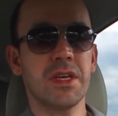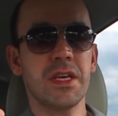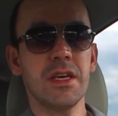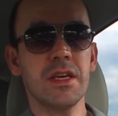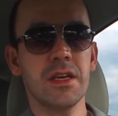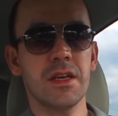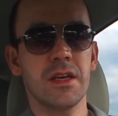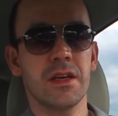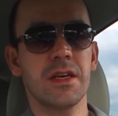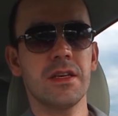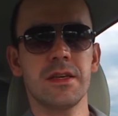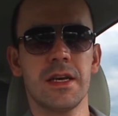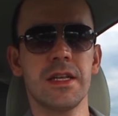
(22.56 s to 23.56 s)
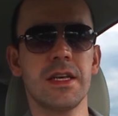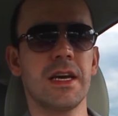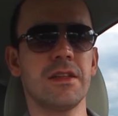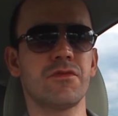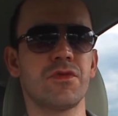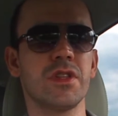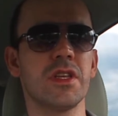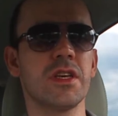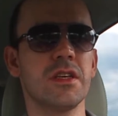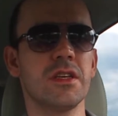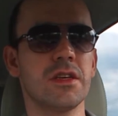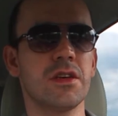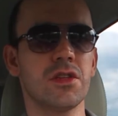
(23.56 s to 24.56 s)
He said he had
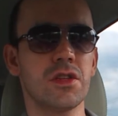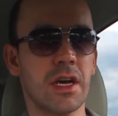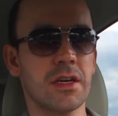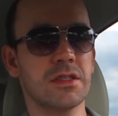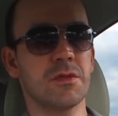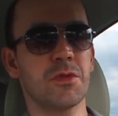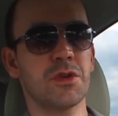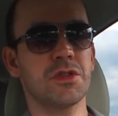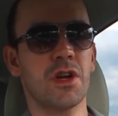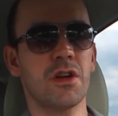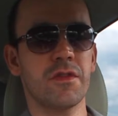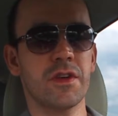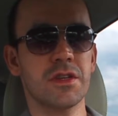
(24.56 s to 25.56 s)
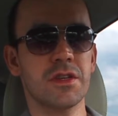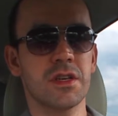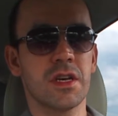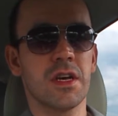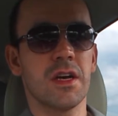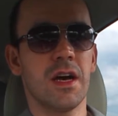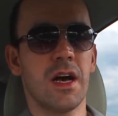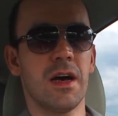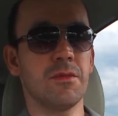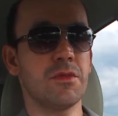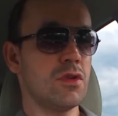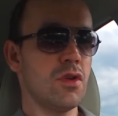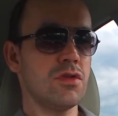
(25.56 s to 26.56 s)
really good customer service,
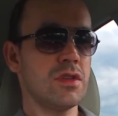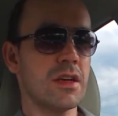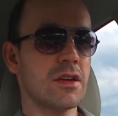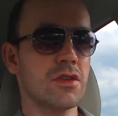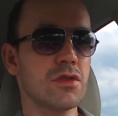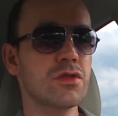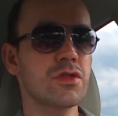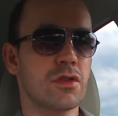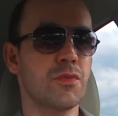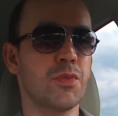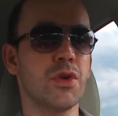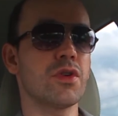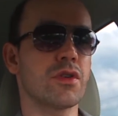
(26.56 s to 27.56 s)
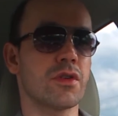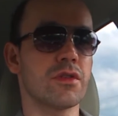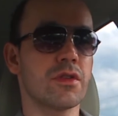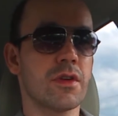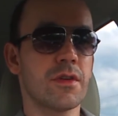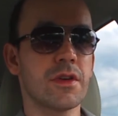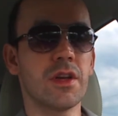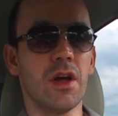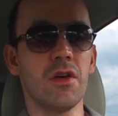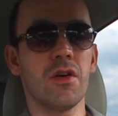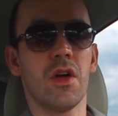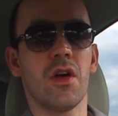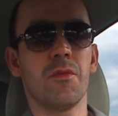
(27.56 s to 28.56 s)
knows how to use computer, you
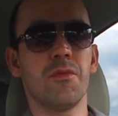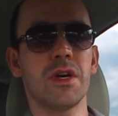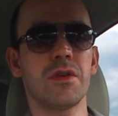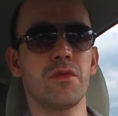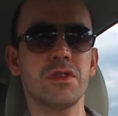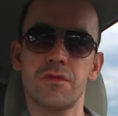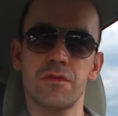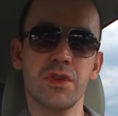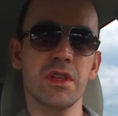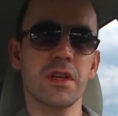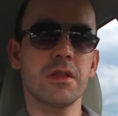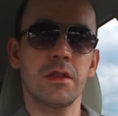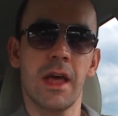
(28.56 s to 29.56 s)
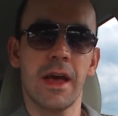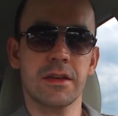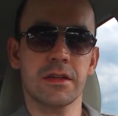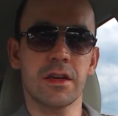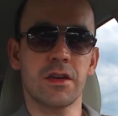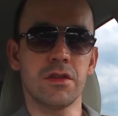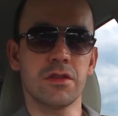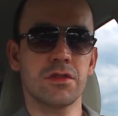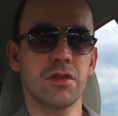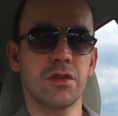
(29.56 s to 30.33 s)
know, but wasn't really technical.